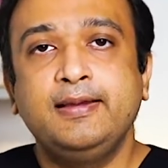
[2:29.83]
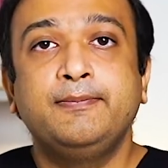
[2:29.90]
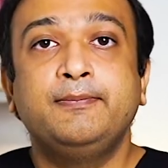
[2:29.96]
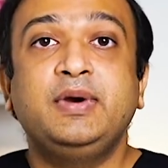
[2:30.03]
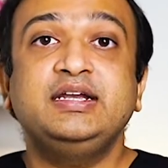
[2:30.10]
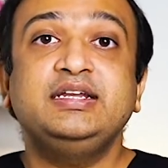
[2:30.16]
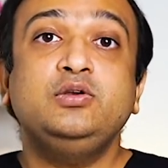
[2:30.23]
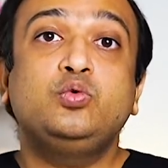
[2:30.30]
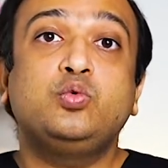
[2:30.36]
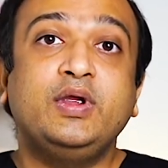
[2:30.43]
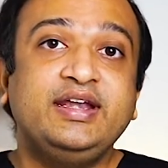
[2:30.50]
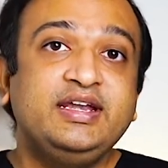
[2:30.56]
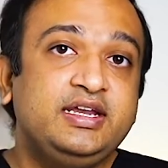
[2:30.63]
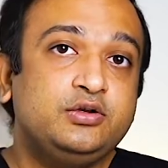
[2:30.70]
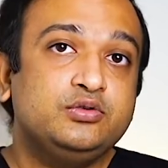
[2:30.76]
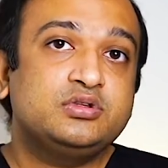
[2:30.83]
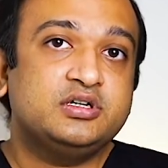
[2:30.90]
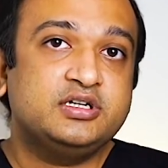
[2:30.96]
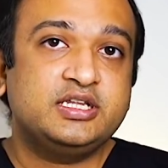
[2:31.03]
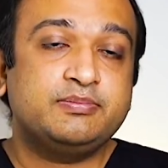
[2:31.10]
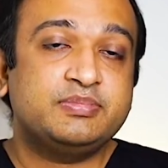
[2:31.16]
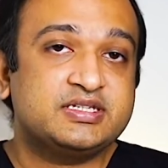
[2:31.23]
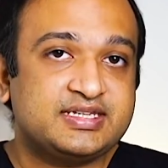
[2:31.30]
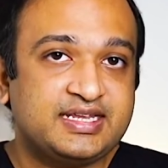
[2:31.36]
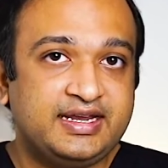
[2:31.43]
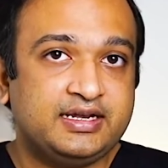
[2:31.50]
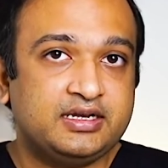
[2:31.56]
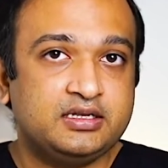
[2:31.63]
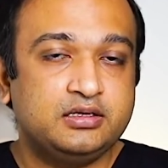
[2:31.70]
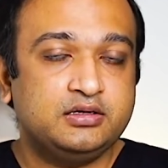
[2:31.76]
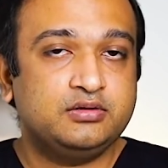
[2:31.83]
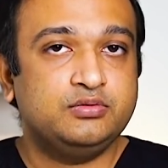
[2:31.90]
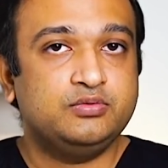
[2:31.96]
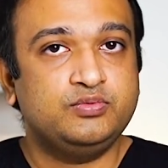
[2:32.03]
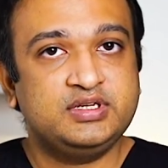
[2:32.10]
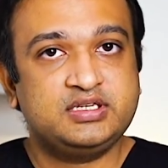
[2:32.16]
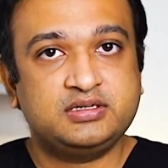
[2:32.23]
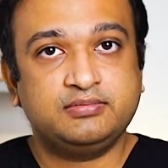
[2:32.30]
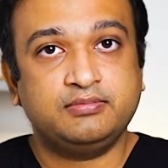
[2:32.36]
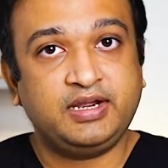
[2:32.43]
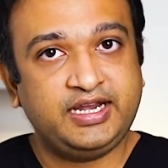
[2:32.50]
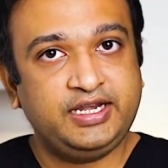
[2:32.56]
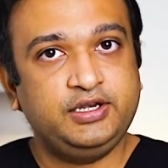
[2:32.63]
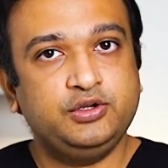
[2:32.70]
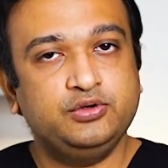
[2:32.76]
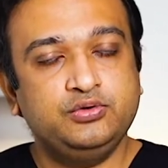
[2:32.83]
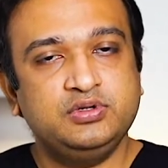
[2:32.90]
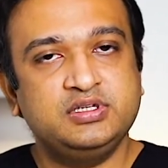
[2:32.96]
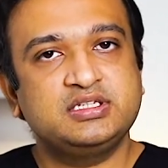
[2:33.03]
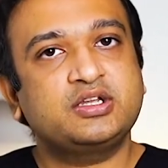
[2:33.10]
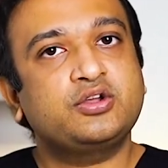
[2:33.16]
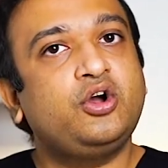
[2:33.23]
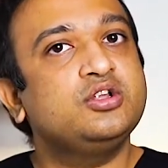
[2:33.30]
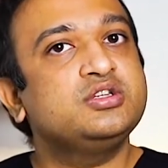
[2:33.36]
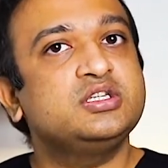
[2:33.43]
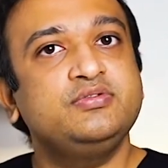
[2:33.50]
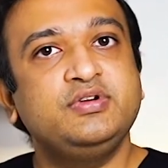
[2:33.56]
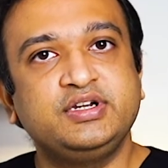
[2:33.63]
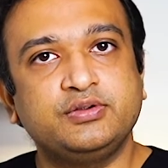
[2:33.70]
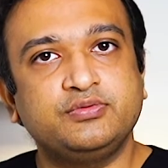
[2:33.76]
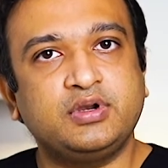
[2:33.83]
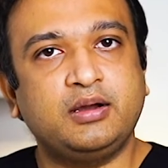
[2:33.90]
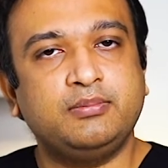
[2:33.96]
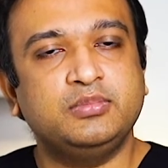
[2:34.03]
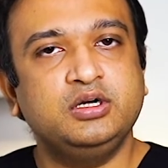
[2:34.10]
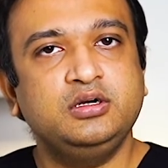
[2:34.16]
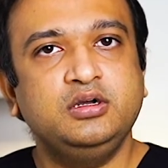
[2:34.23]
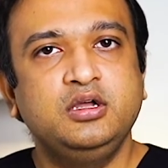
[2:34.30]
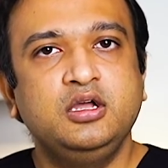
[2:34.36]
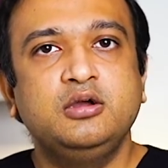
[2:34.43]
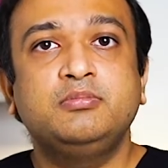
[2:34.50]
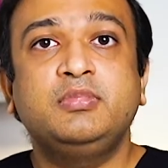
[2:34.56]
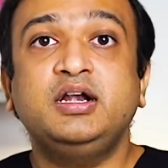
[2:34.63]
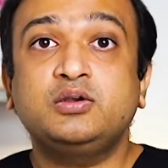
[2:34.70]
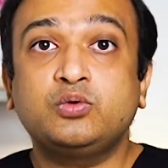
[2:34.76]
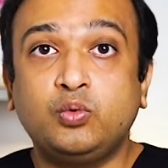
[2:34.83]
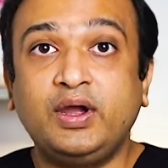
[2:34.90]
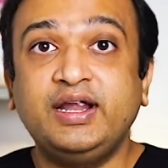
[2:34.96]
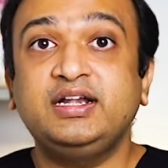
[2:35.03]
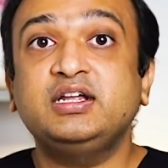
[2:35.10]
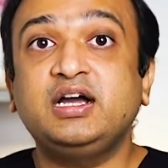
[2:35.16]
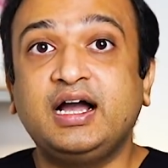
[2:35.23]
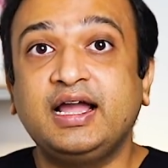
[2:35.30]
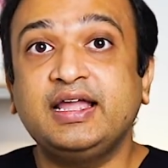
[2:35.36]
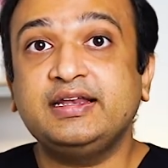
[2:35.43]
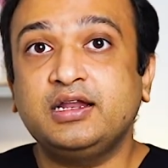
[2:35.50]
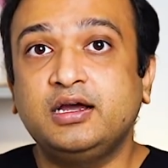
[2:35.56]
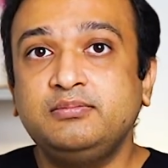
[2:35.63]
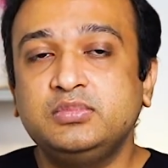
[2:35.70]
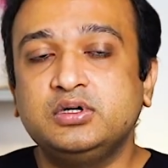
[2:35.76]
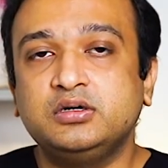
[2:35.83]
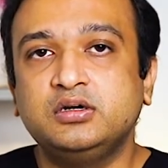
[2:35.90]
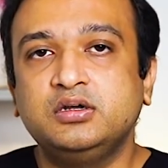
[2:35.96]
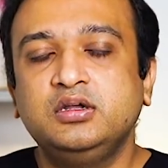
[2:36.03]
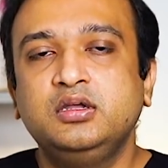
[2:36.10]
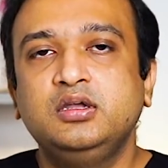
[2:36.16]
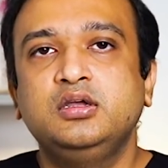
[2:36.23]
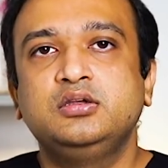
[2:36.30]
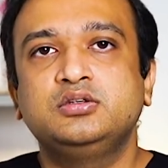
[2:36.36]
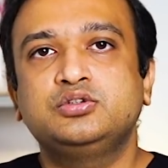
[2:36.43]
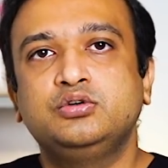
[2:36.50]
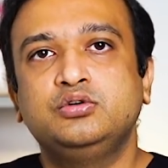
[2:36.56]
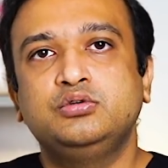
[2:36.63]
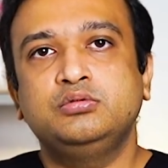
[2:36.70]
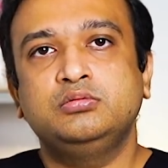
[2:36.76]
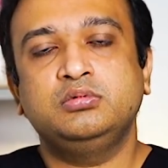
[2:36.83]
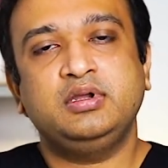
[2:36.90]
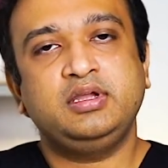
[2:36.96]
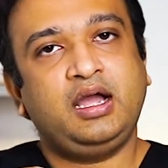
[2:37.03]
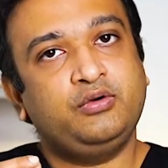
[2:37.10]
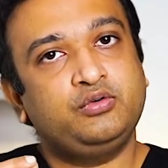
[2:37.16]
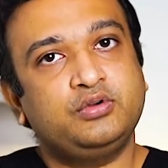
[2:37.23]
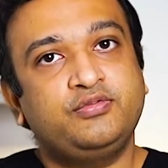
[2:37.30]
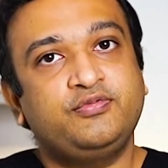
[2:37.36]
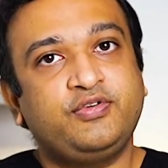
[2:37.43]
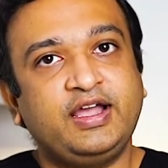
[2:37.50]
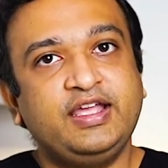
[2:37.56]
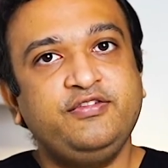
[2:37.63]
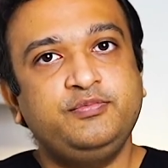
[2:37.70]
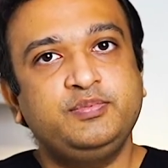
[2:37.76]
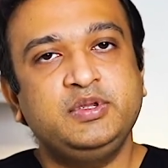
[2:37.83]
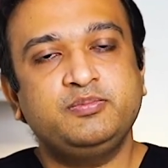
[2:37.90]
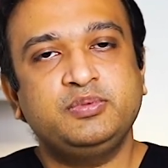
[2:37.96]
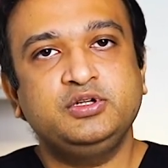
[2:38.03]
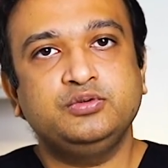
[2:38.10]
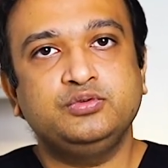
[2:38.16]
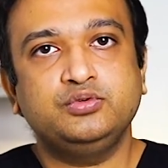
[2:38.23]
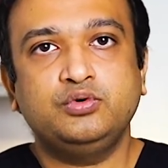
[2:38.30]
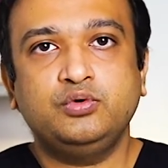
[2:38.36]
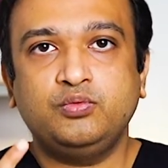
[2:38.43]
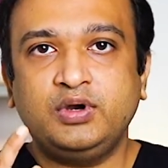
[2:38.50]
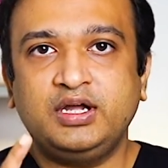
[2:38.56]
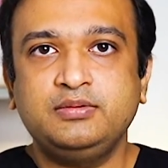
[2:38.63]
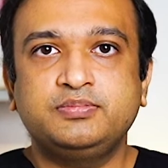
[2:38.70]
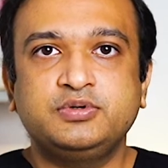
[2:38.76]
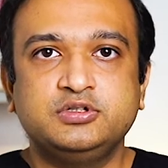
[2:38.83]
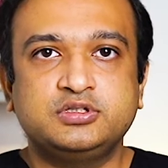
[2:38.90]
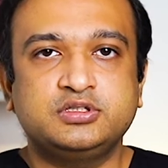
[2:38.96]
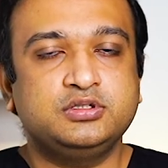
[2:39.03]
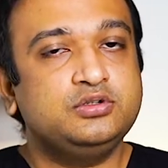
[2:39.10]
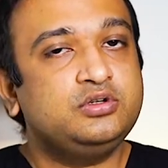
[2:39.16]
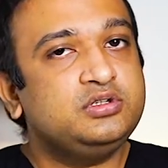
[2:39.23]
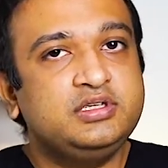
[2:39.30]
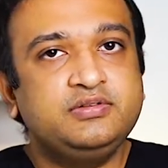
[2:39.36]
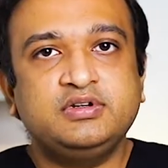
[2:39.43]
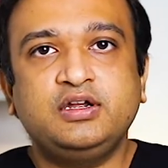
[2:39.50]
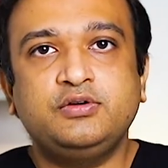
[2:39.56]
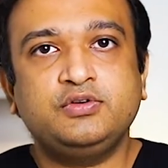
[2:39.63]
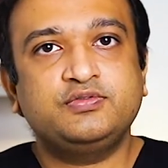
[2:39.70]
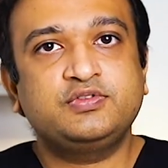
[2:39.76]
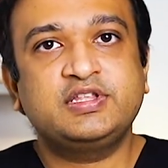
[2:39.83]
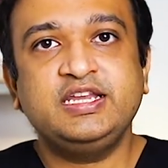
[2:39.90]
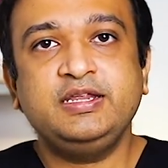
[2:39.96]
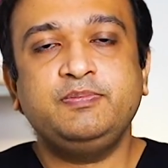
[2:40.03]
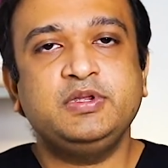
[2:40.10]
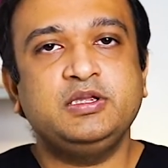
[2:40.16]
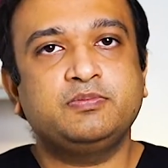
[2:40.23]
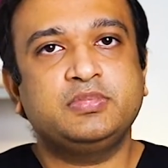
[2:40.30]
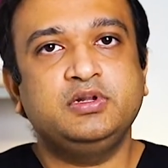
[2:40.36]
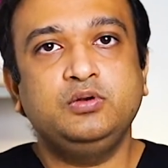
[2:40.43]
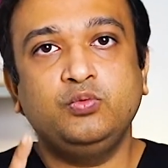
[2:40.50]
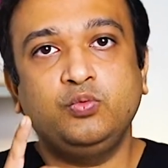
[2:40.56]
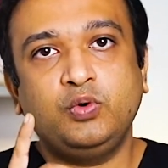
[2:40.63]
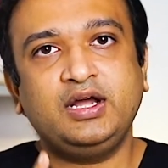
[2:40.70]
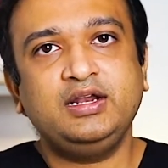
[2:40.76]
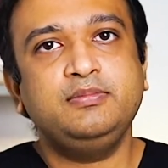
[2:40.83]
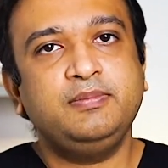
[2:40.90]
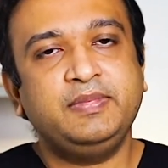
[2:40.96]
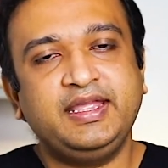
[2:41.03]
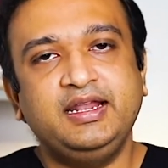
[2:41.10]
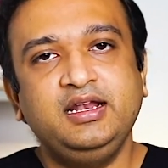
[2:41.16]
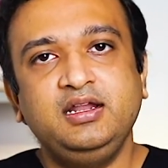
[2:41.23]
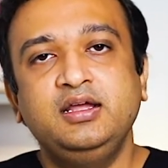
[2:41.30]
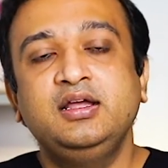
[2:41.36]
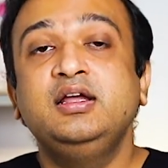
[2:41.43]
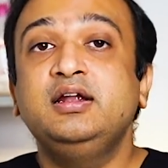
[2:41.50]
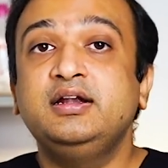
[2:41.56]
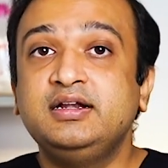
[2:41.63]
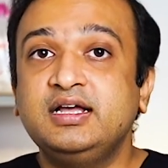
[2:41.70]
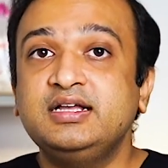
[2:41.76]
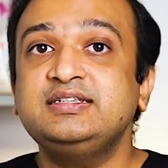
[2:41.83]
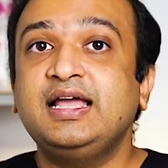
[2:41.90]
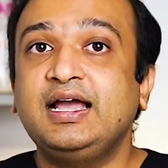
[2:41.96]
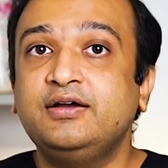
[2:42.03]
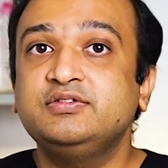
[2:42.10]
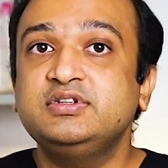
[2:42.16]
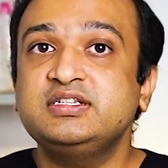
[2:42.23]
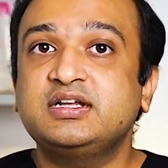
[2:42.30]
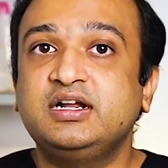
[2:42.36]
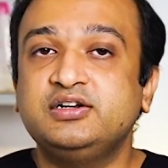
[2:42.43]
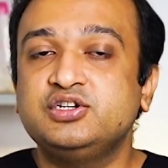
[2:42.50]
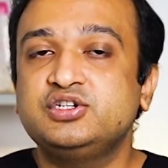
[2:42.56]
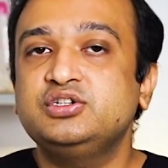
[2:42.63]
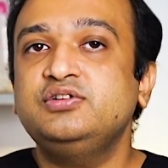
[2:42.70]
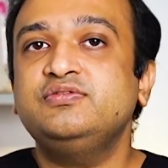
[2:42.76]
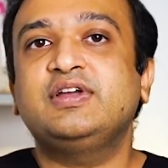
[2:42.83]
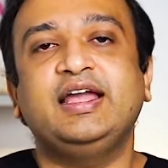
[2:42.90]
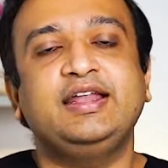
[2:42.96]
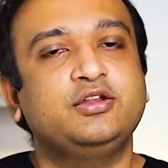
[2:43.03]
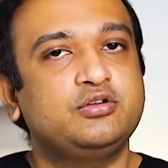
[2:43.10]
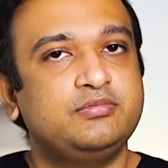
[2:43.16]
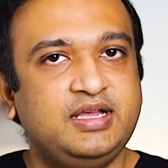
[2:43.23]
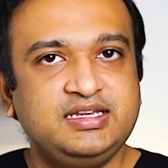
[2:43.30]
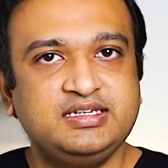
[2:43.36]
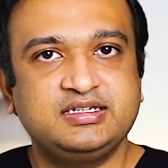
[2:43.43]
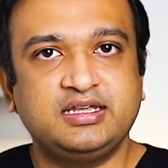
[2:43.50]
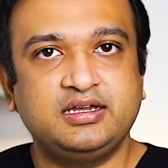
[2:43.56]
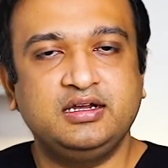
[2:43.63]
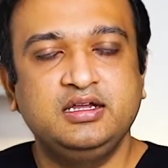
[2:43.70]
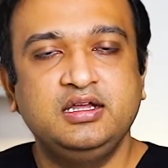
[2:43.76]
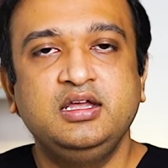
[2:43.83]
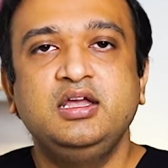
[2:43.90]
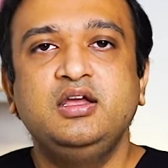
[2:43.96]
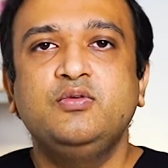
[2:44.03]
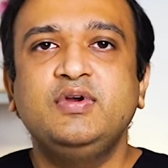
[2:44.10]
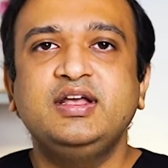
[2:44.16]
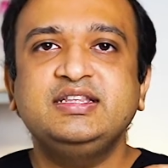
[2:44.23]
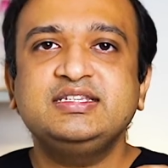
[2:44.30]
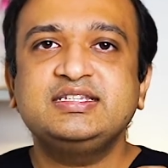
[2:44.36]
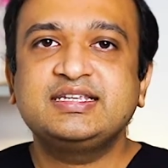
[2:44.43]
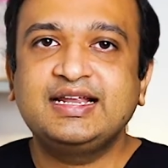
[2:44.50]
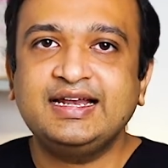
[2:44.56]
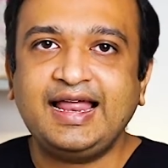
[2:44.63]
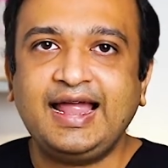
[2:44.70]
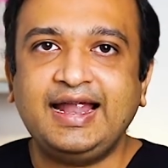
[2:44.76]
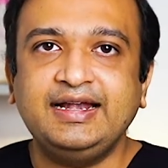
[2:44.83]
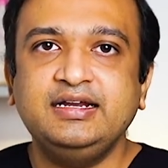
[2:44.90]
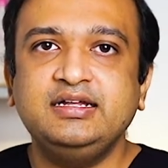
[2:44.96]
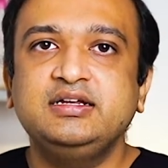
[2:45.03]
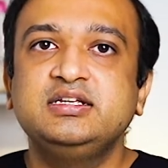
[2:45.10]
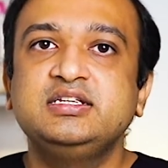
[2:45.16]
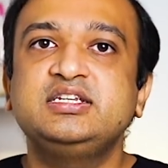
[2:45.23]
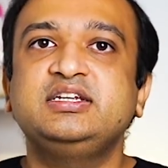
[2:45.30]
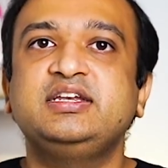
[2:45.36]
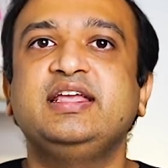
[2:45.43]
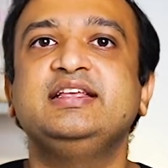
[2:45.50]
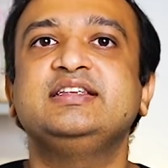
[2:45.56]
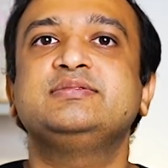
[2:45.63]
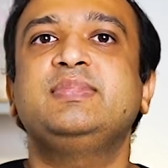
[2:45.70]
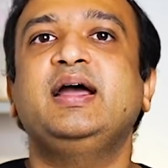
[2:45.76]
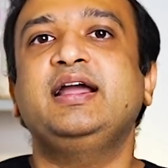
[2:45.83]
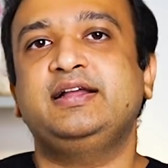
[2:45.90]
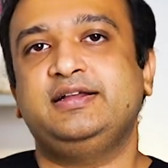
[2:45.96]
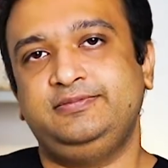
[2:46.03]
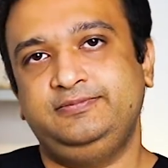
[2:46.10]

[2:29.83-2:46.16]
But in 20 to 30%, which mind you is a conservative number but quite a high number. So out of 5 people you know, 1 person, or even out of 3 people, 1 male does have this condition of gynecomastia, where this gland stays back.